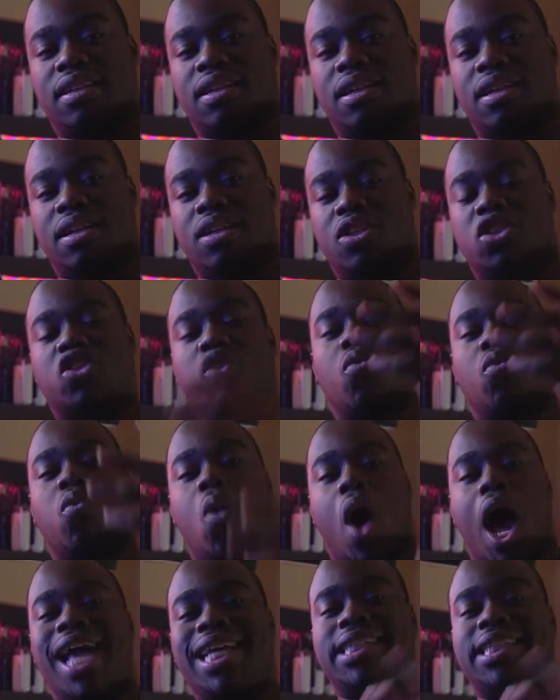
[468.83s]
So
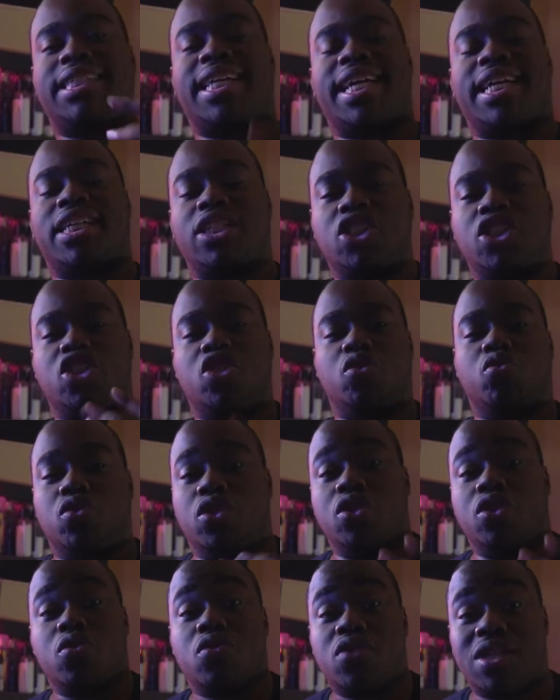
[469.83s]
why didn't you
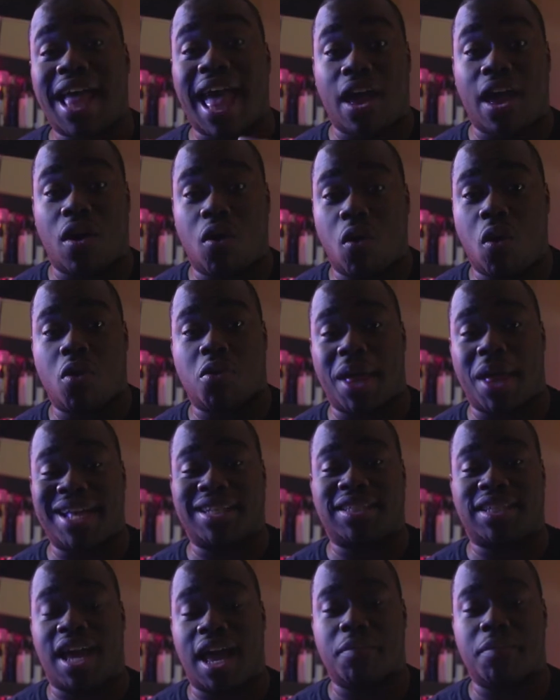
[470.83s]
do that all that
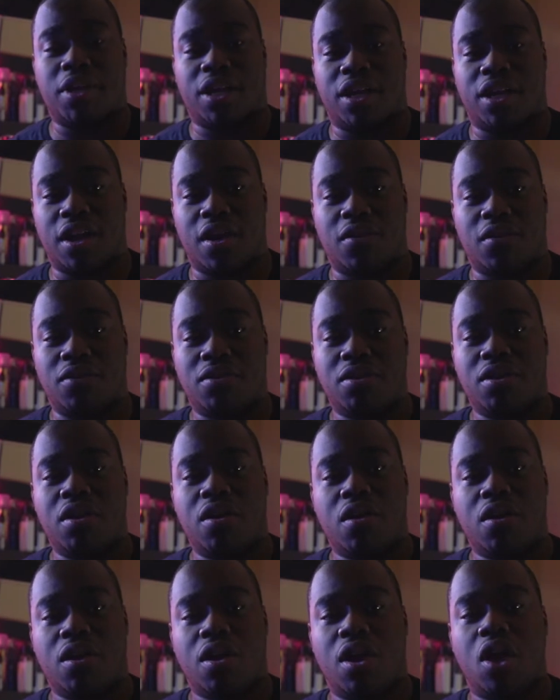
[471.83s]
time ago?
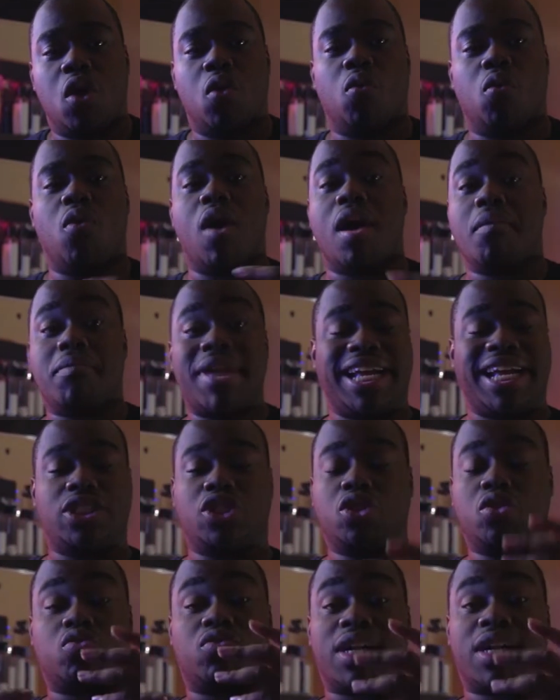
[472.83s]
What made you
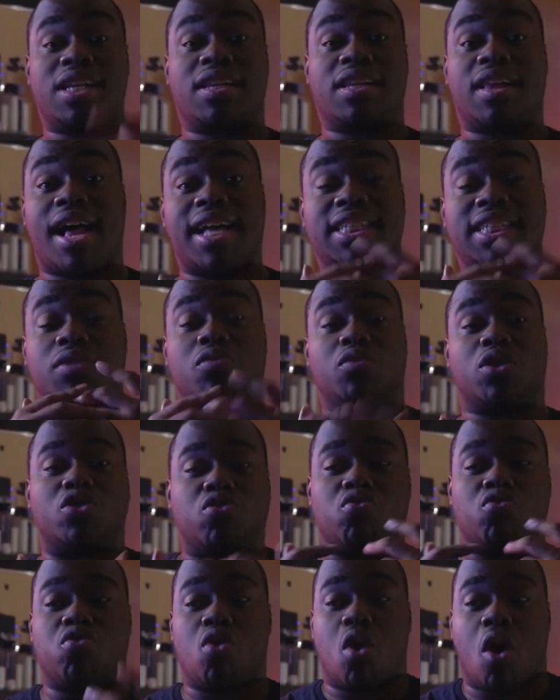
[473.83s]
realize it was
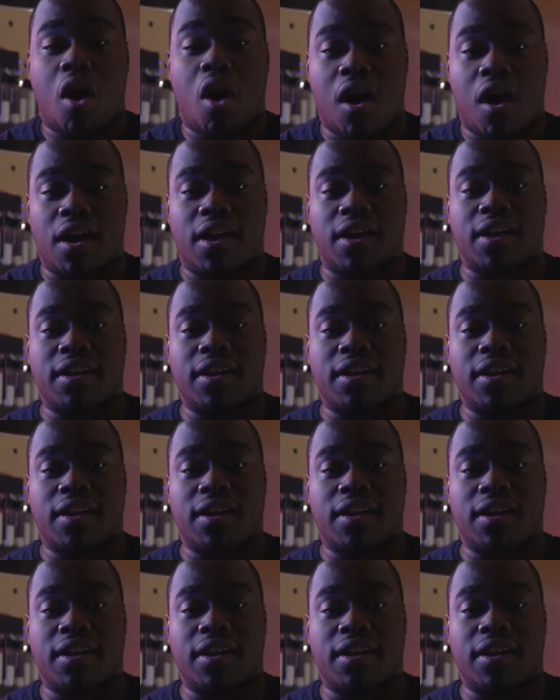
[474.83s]
wrong?